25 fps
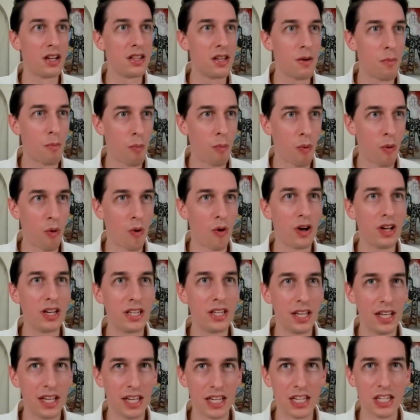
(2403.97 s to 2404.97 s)
the
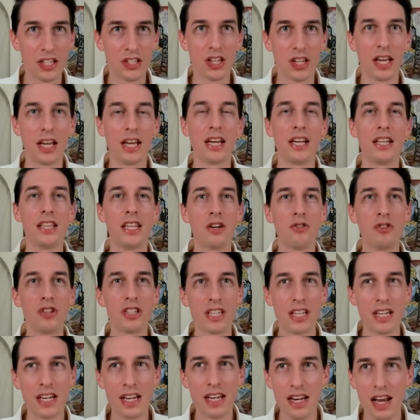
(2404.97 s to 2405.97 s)
point is there
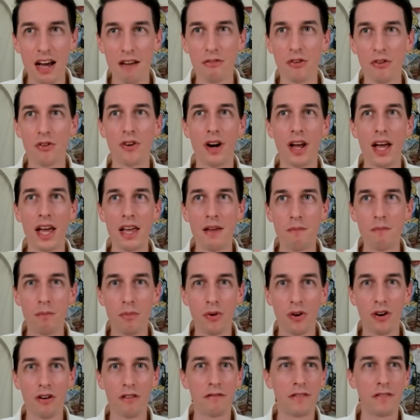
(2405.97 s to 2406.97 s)
is never a
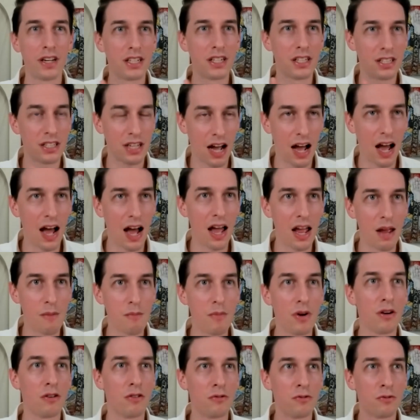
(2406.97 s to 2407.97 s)
perfect
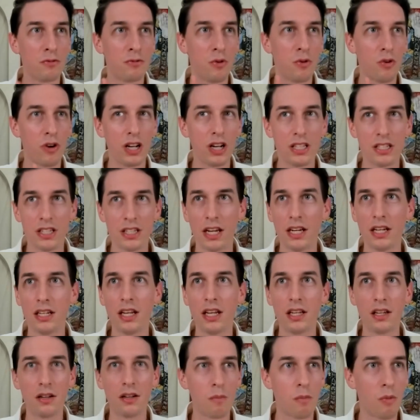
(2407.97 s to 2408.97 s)
time for
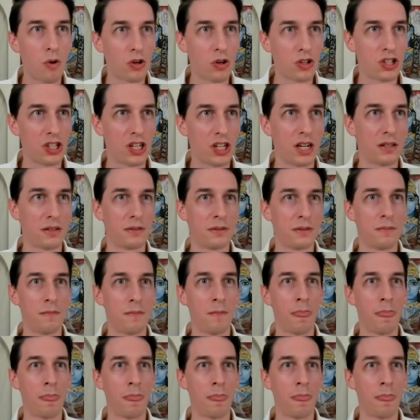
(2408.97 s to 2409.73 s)
attaining moksha.